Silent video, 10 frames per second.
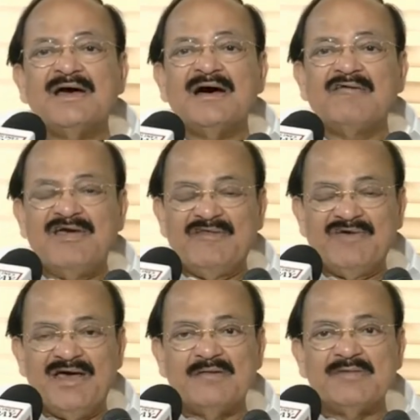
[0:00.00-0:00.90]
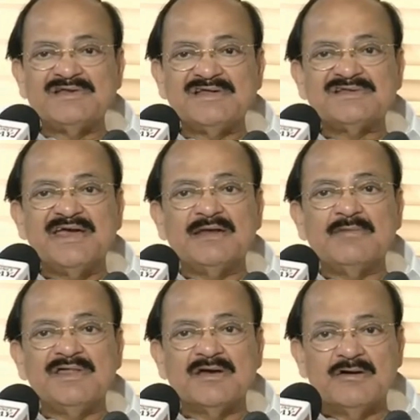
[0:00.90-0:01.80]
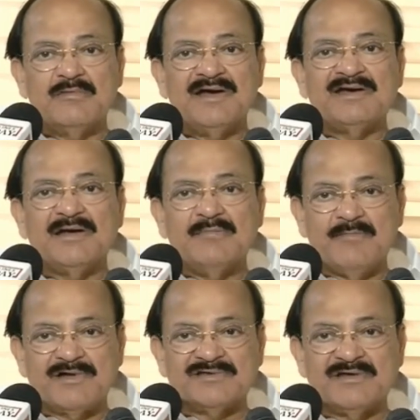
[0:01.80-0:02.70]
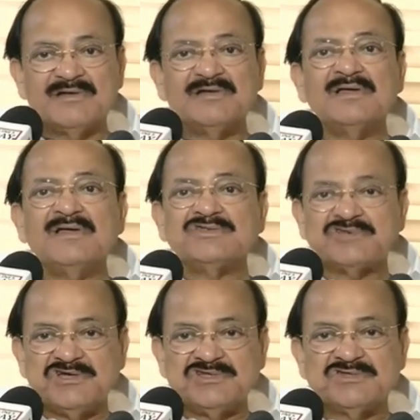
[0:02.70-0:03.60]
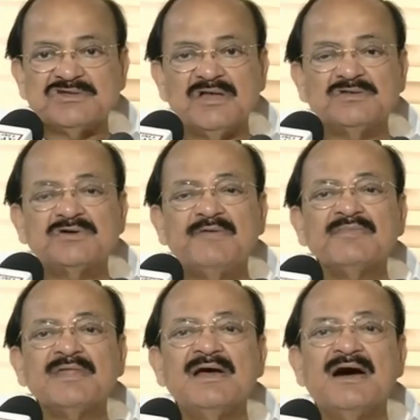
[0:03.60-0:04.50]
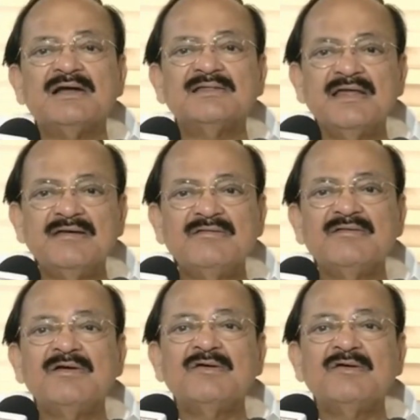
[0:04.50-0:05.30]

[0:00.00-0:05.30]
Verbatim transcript: uh, welfare measures taken by the government and members uh, sessions also. And then